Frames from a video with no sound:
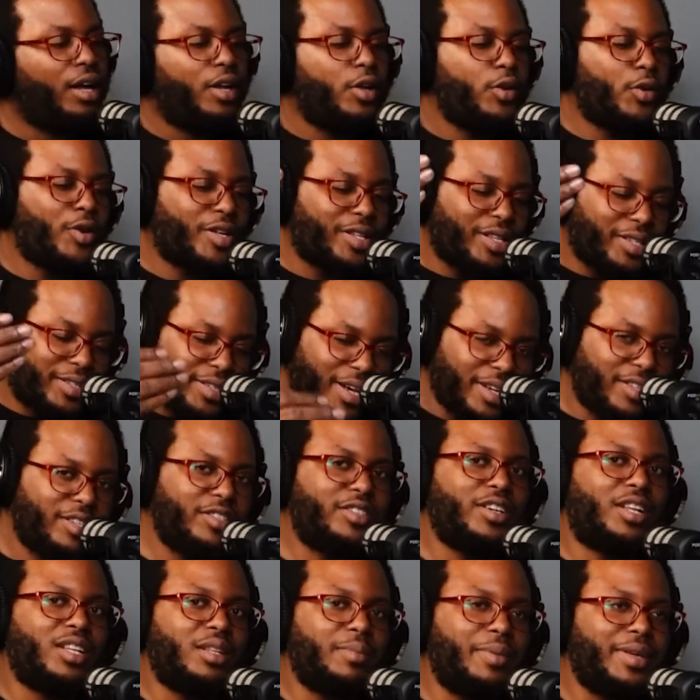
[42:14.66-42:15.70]
You get to taste the
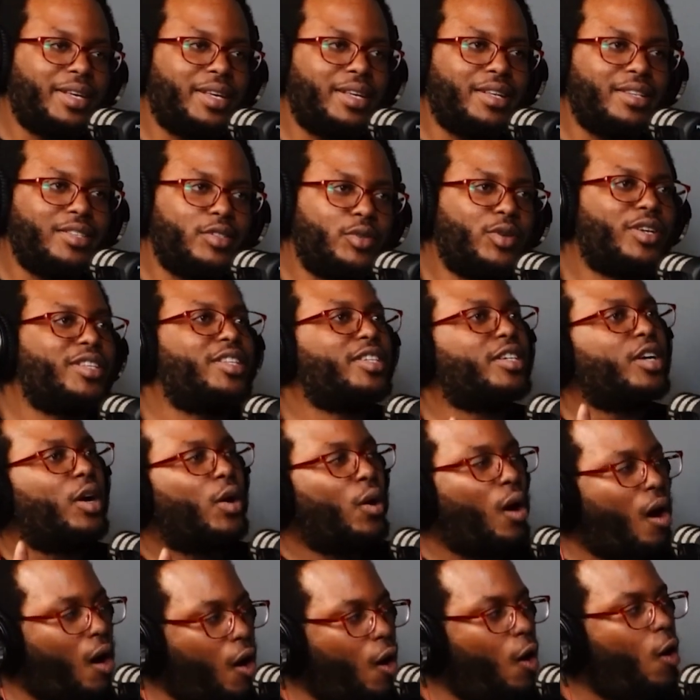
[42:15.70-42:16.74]
jelly beans. You get to
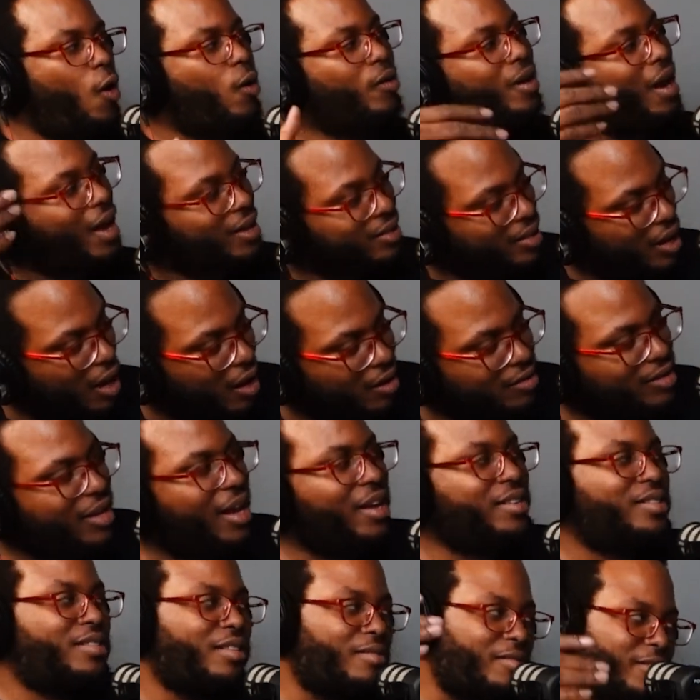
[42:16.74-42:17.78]
go, oh, that's how it
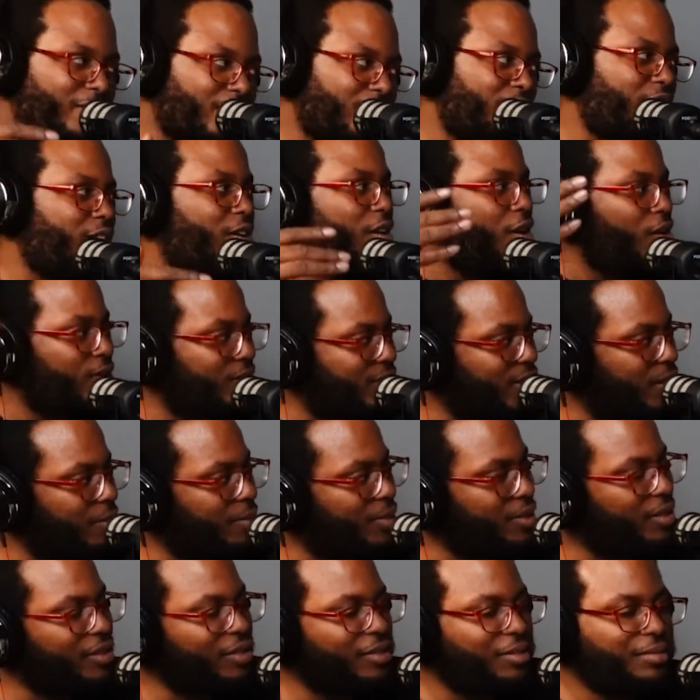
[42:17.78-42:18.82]
tastes. You know,
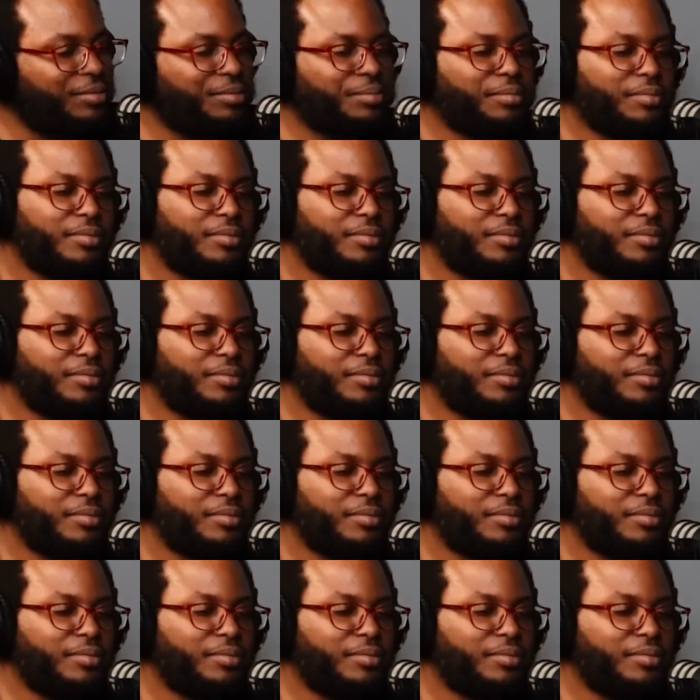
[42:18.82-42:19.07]
similar.